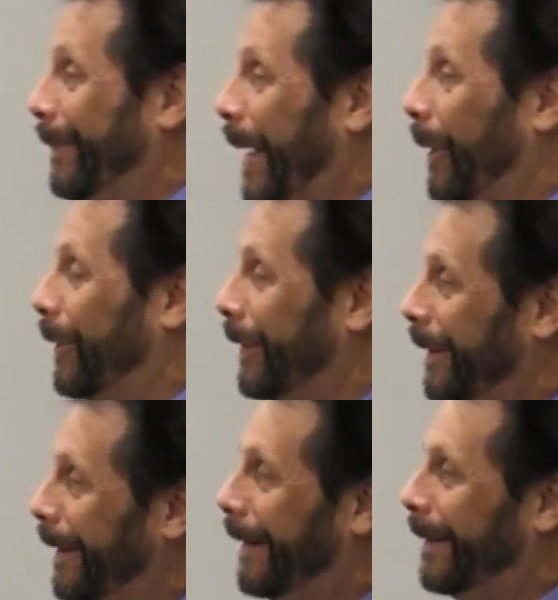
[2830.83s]
about
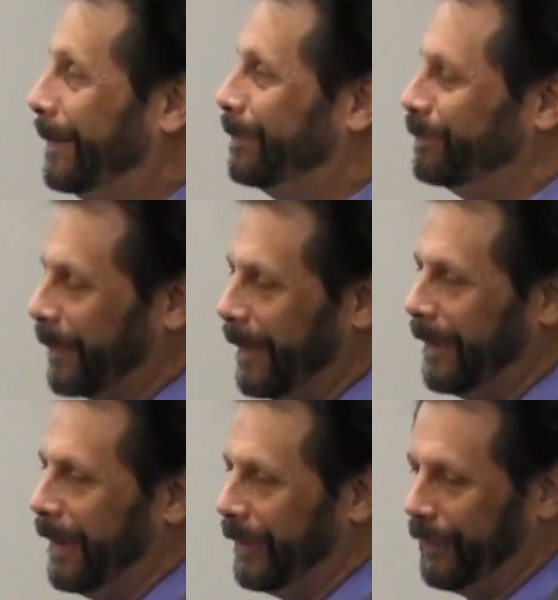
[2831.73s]

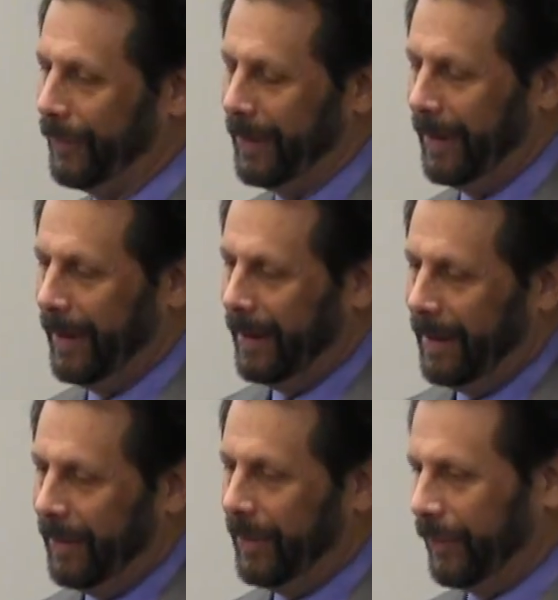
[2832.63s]
this
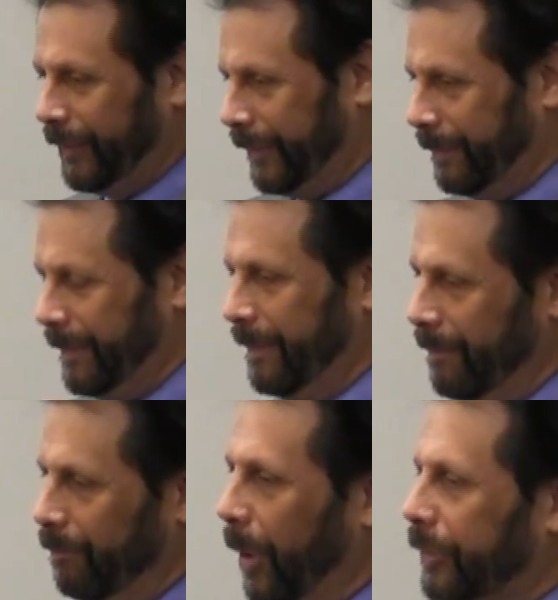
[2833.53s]

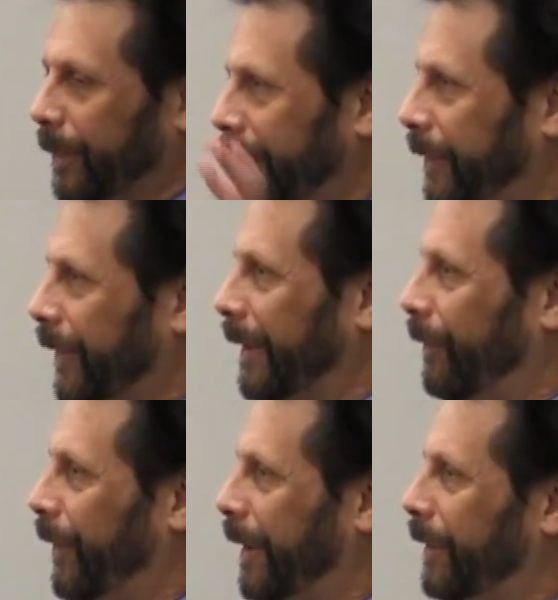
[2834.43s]
multiply
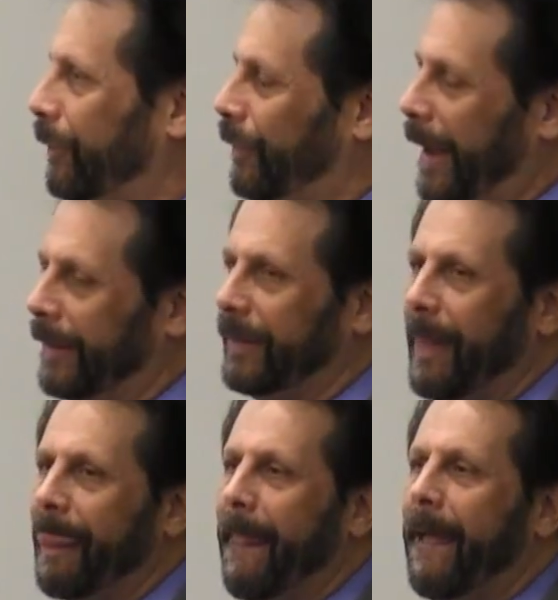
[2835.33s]
significant
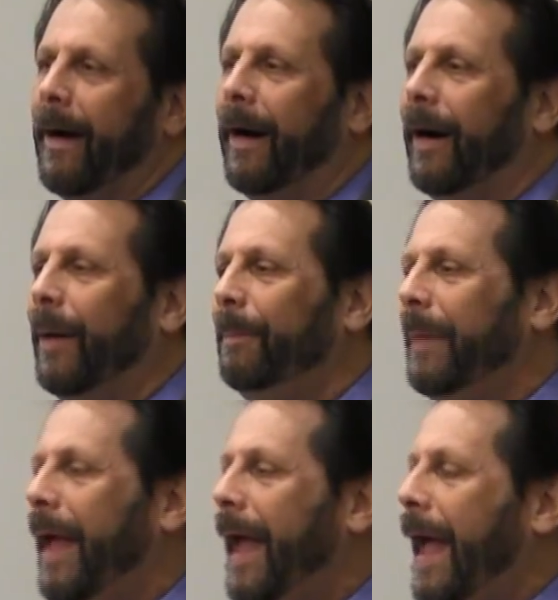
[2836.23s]
event.
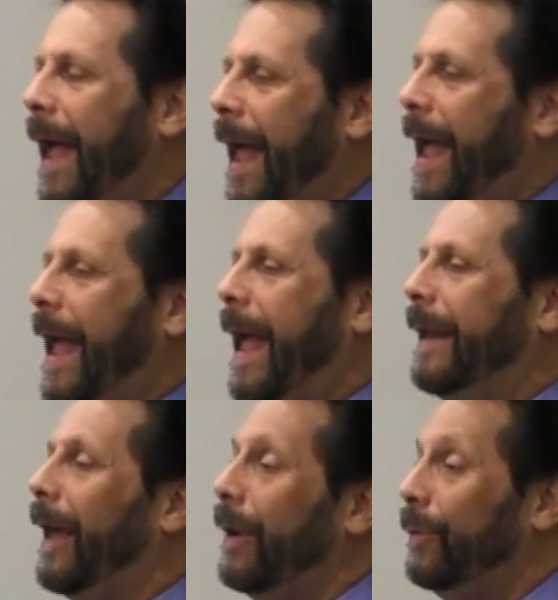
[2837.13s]
And
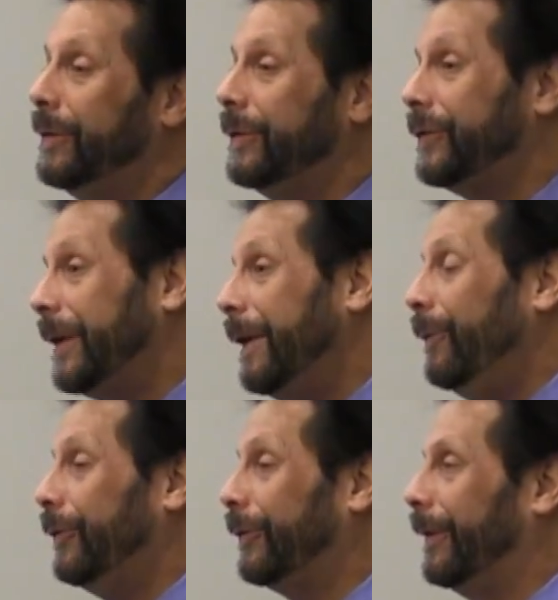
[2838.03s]
I would
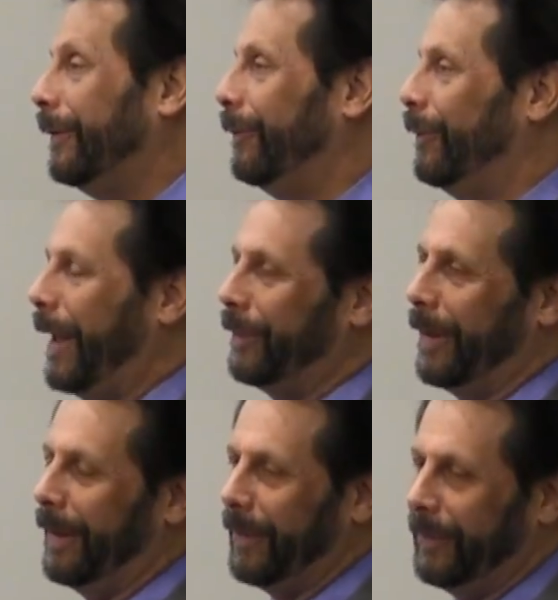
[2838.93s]
distinguish it,
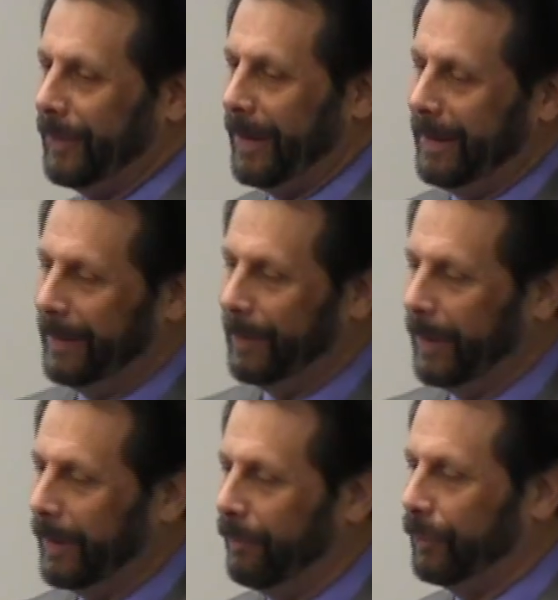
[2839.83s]
as I said at the
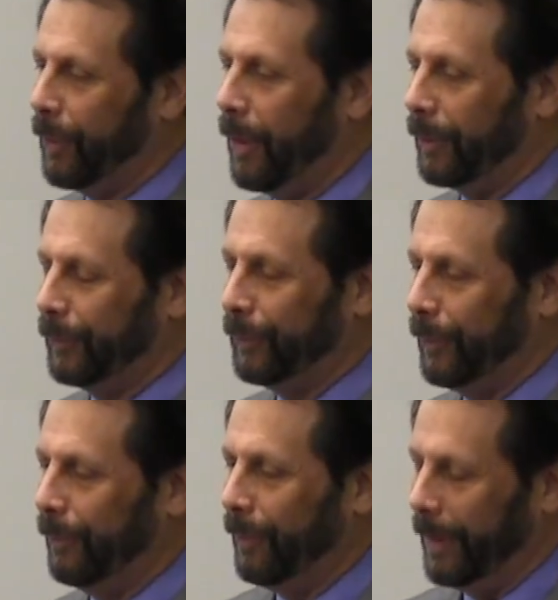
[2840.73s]
beginning of the talks,